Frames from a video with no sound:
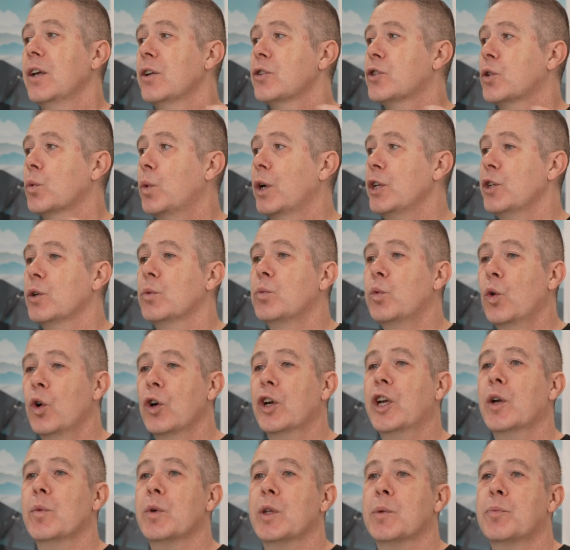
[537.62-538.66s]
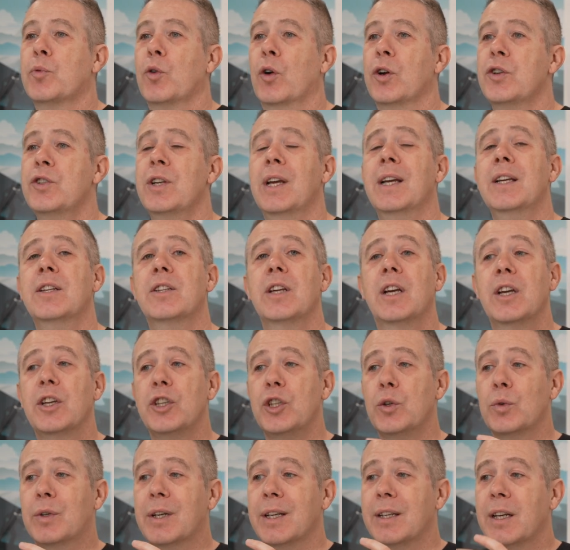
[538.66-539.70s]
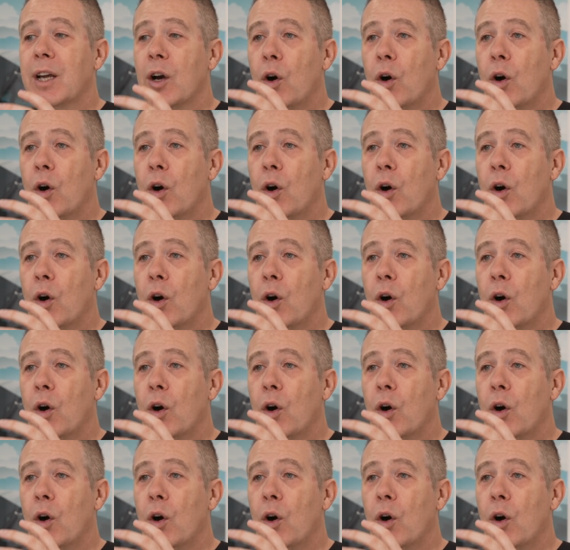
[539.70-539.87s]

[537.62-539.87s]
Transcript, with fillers: So when you're working with a project, you can